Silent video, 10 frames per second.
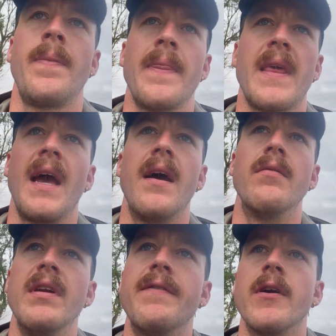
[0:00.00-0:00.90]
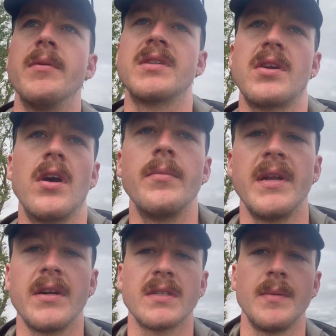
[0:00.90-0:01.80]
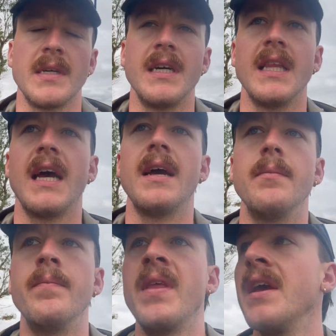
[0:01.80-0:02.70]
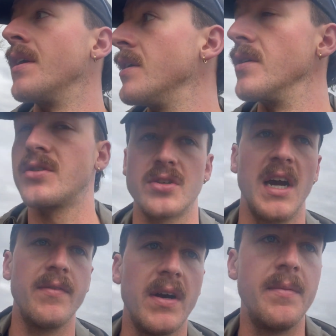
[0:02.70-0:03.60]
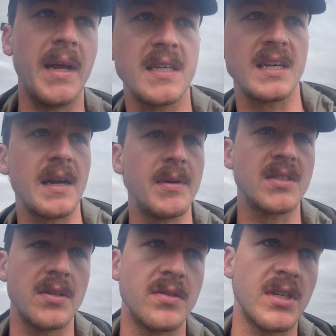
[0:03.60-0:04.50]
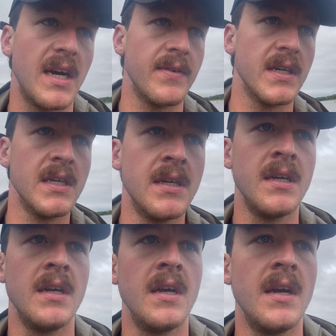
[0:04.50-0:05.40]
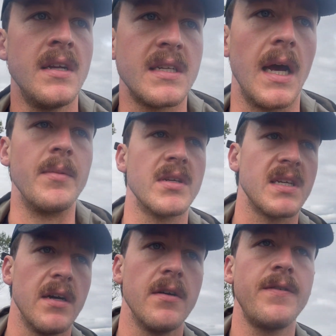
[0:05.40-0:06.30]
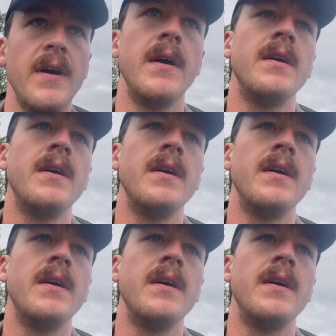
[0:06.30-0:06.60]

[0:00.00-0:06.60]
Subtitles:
get a refurbished Garmin or something like that, and use Strava and make segments on Strava, time yourself,